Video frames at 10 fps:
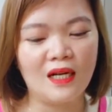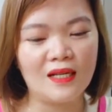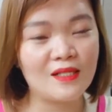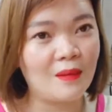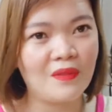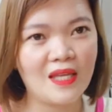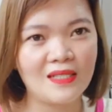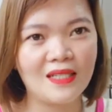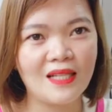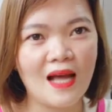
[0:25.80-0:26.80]
some
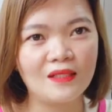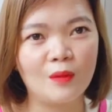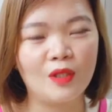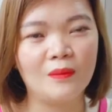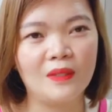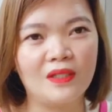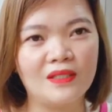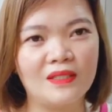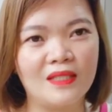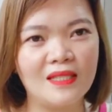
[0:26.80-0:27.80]
things in AZA Mall
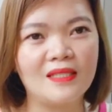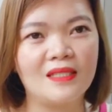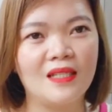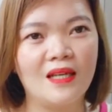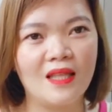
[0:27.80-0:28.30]
because these